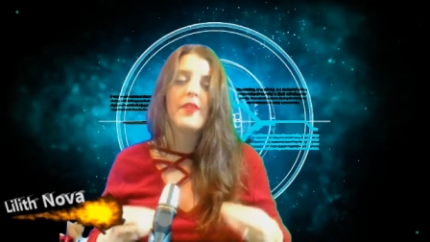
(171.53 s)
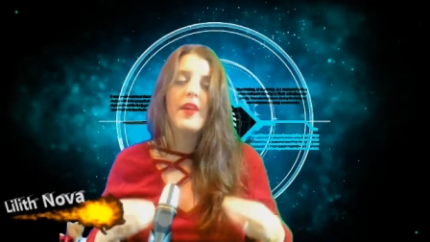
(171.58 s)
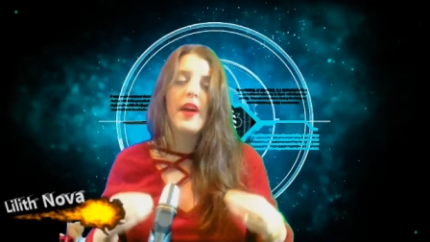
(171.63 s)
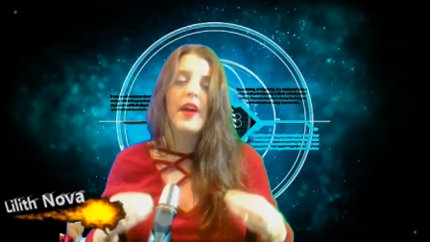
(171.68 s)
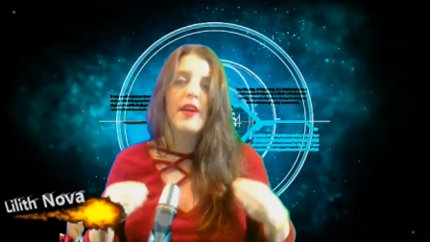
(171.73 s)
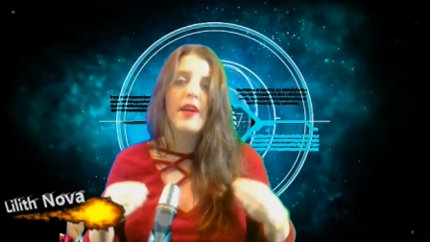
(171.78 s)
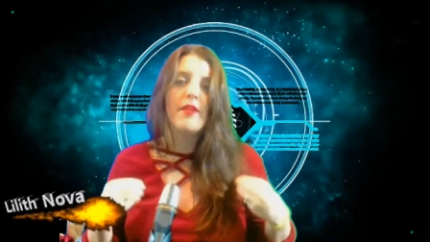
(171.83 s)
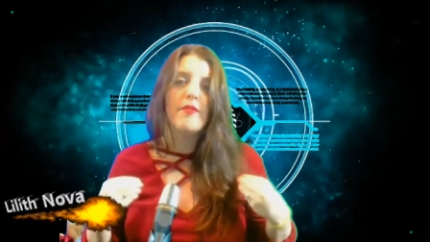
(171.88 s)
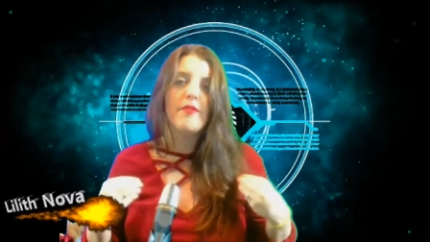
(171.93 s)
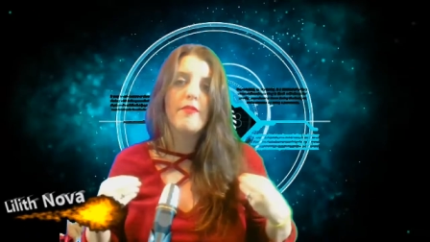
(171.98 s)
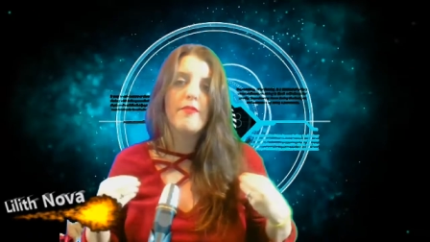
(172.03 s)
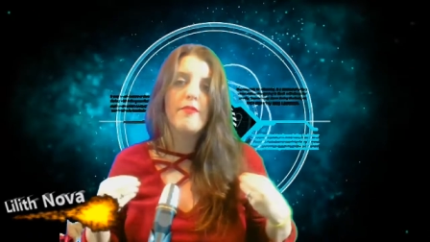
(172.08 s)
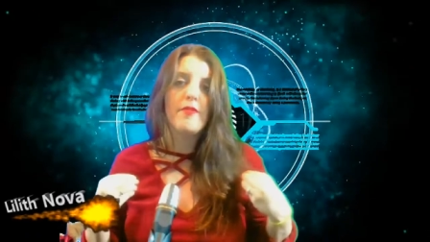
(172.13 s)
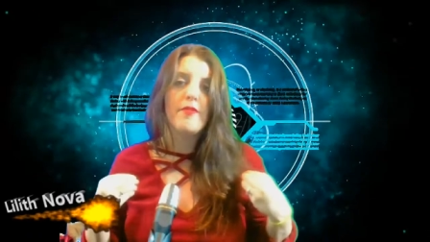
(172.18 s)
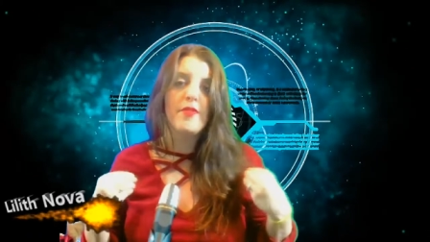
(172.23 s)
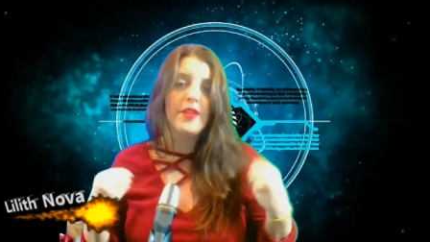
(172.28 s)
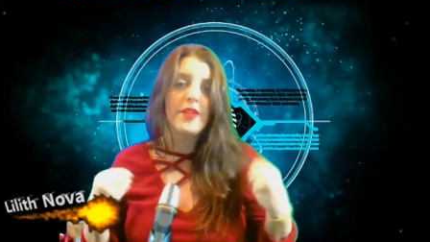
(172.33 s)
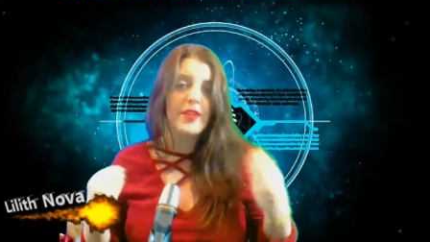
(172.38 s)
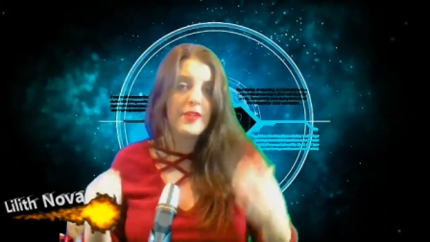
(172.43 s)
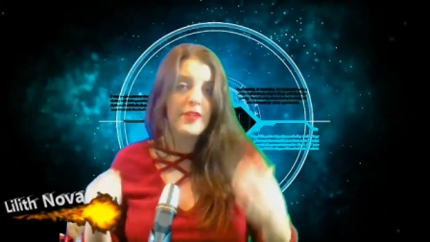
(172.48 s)

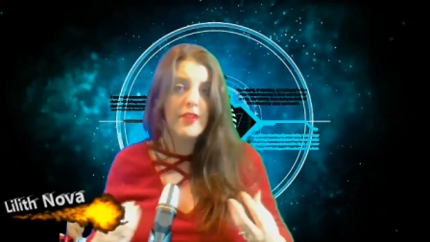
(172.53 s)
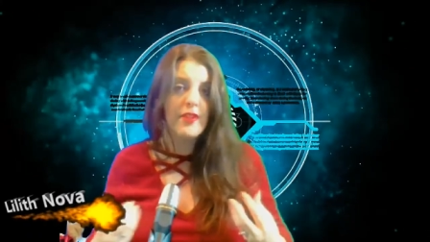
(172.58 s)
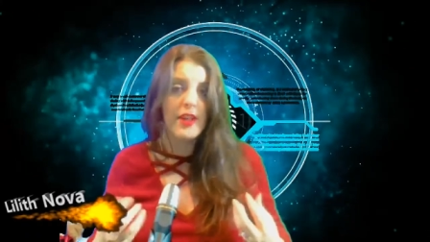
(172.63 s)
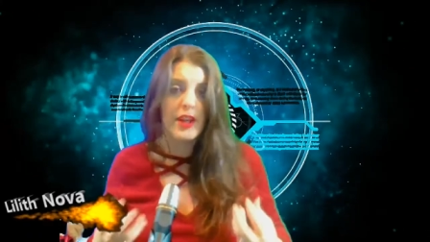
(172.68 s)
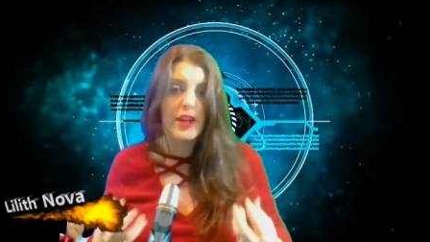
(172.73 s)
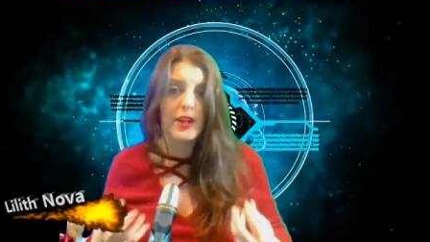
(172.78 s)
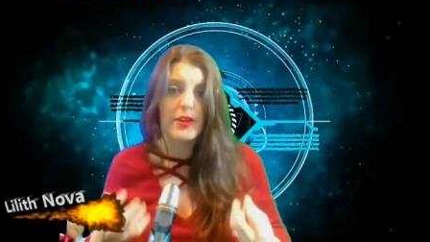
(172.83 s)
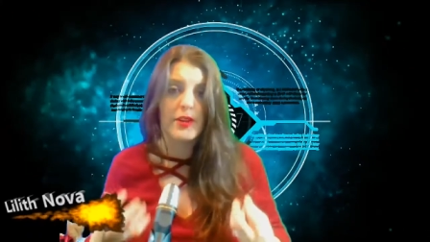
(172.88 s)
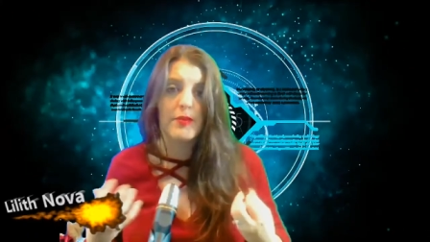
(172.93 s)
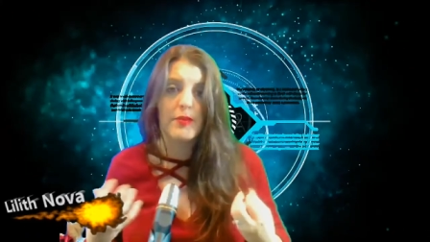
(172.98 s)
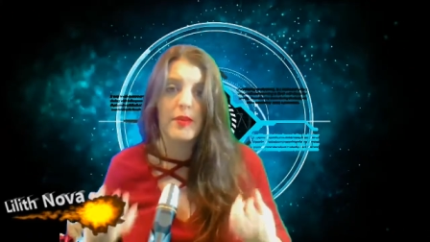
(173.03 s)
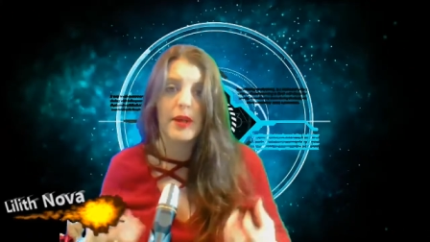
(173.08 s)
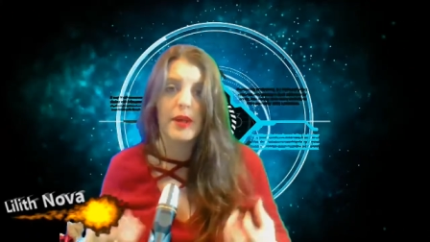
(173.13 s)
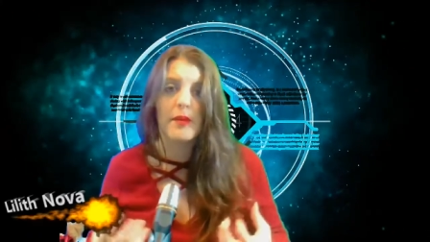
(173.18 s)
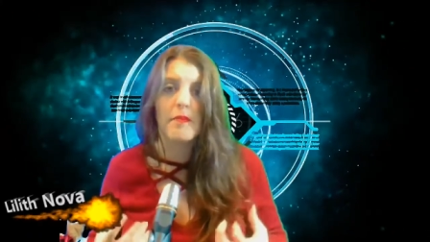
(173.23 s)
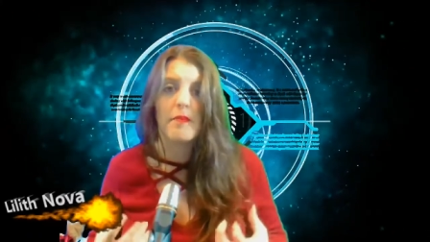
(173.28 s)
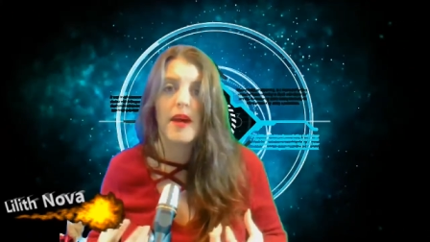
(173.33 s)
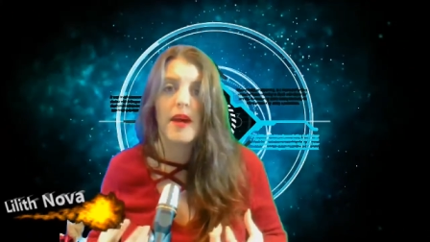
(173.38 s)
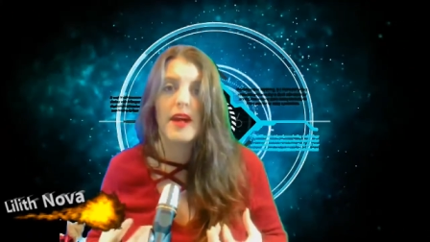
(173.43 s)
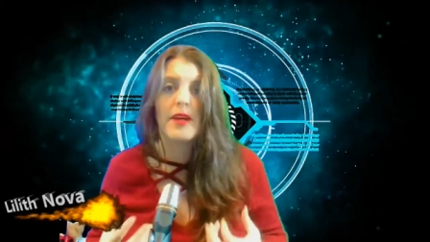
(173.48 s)
of these videos
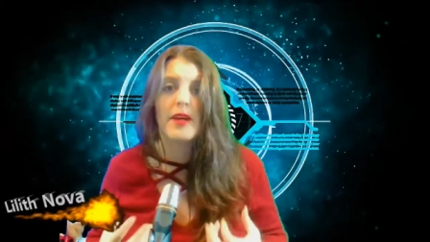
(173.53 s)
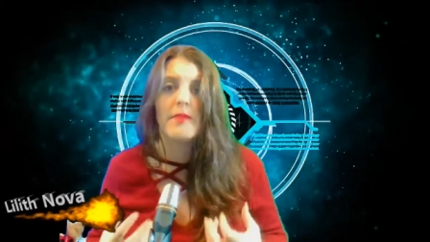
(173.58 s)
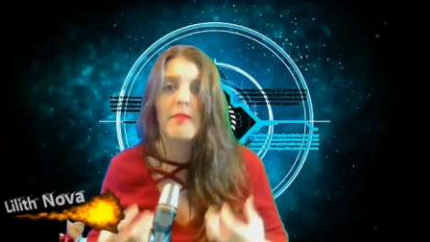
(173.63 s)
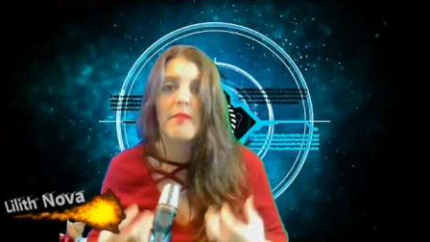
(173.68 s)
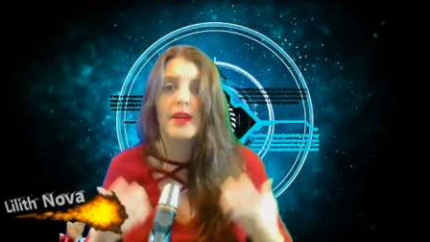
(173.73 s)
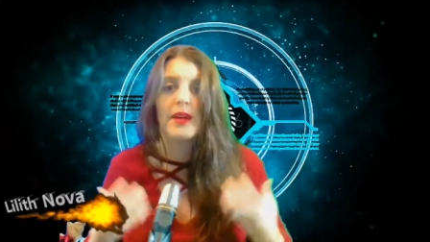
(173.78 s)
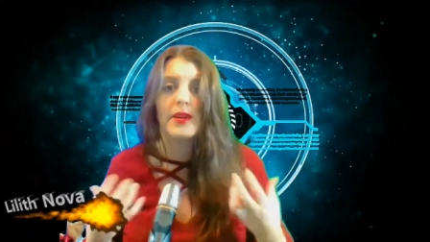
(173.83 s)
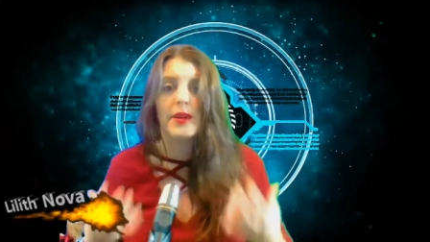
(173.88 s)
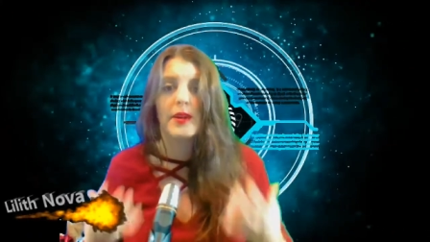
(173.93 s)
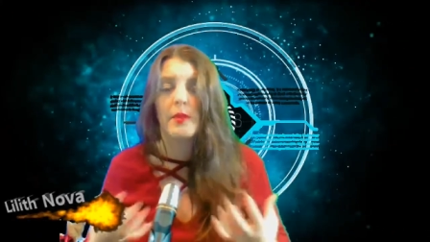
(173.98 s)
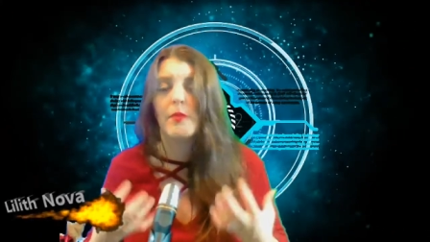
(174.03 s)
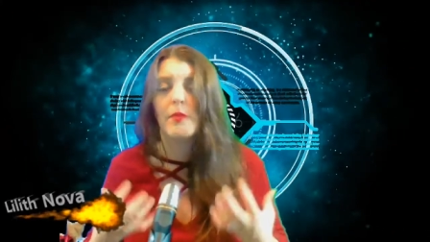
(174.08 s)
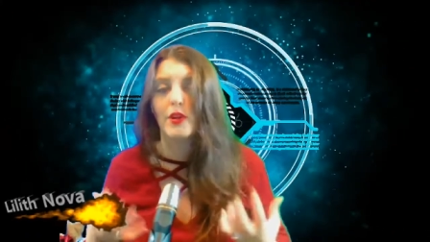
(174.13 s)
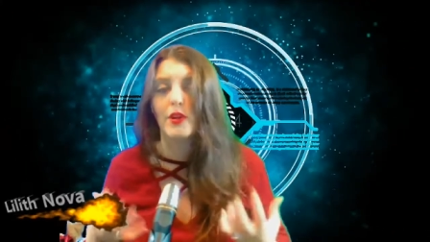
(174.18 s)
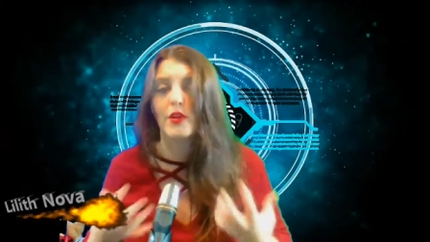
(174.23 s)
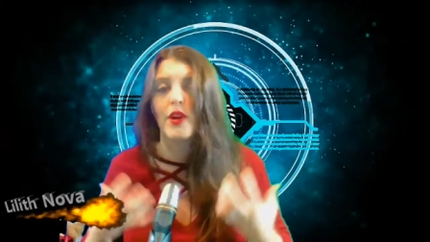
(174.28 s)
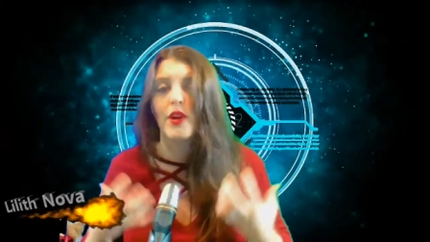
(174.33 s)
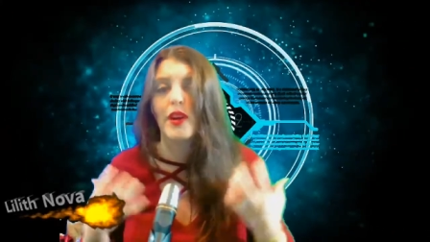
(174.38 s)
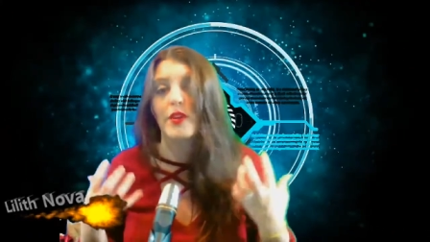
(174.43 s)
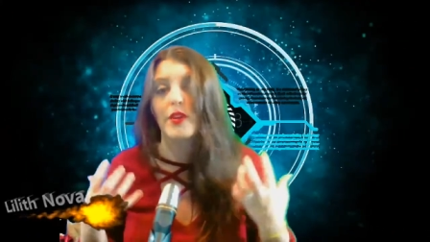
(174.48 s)
being made by someone
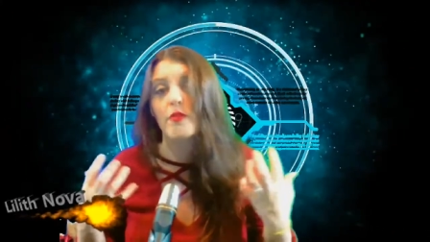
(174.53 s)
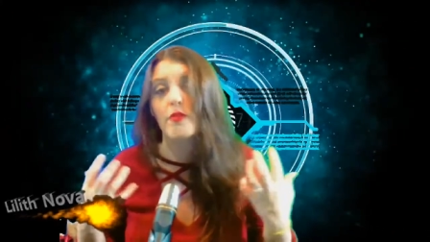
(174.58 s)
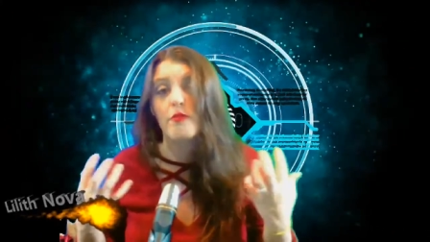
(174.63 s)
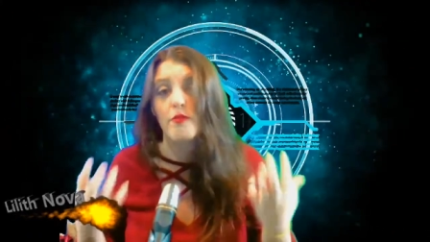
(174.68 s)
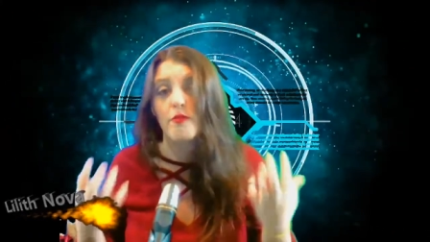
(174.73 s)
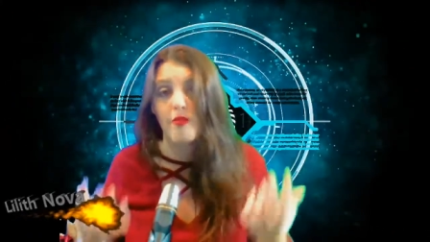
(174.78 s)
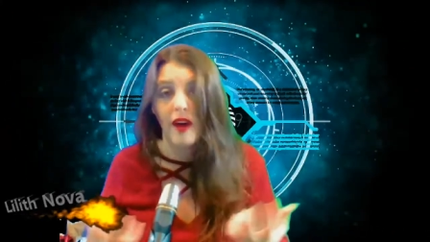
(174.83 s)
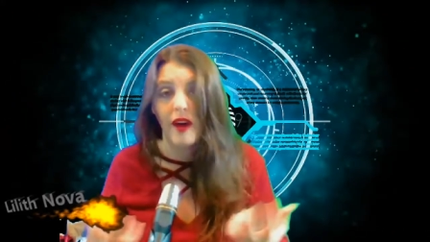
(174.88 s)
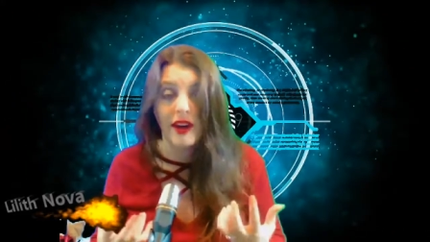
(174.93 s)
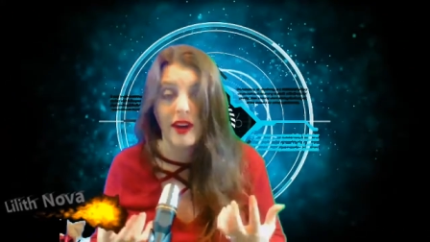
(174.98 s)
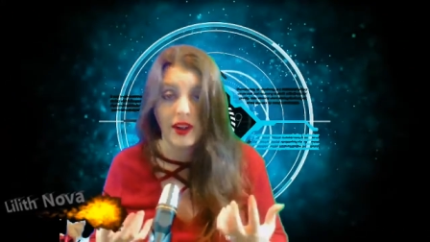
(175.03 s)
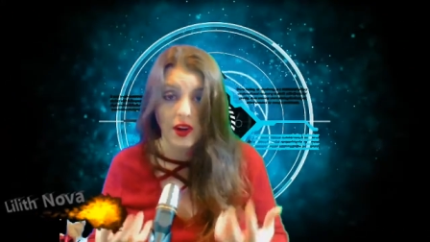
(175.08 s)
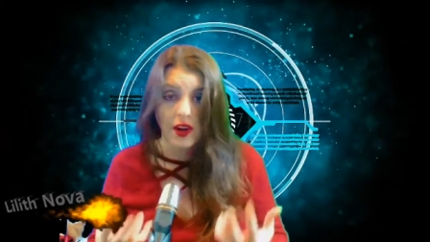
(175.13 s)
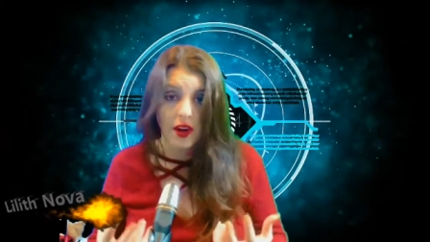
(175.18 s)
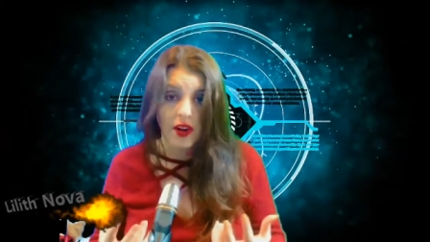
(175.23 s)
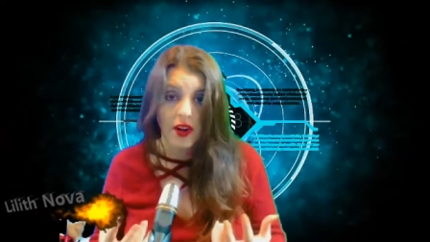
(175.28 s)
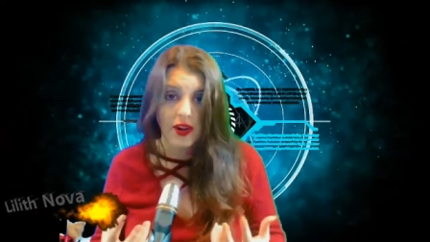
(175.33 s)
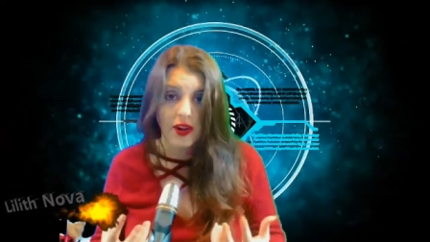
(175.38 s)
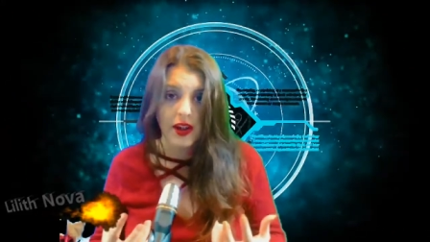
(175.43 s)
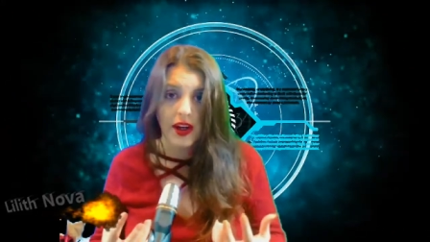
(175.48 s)
trying to find
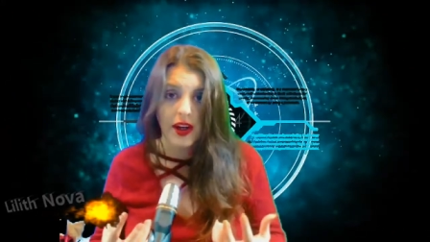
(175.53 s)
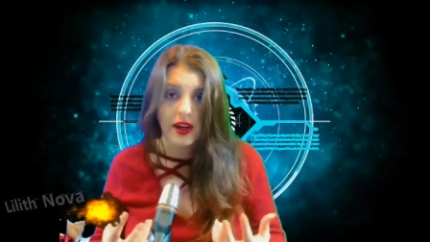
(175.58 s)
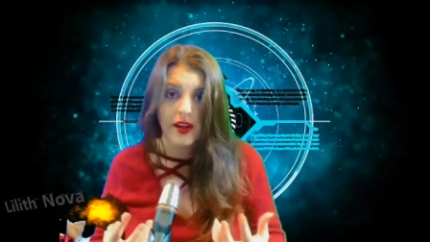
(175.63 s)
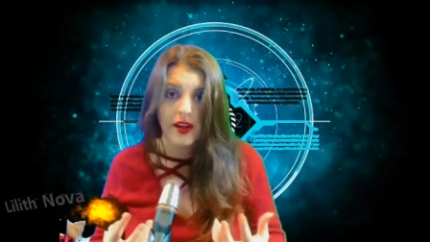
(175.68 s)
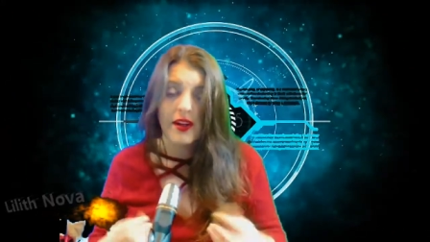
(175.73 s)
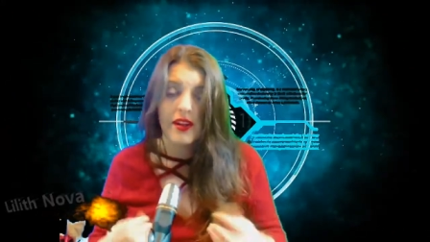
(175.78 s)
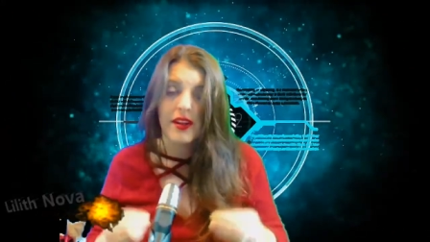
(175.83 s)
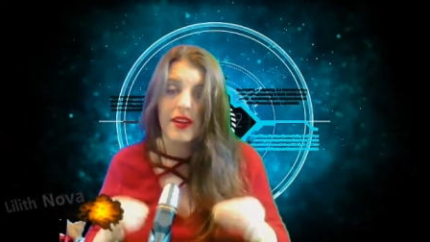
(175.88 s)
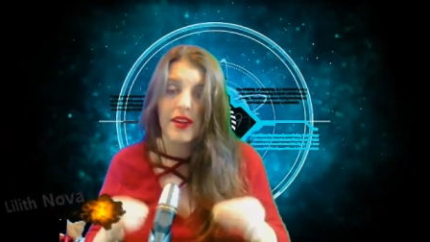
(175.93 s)
Ania,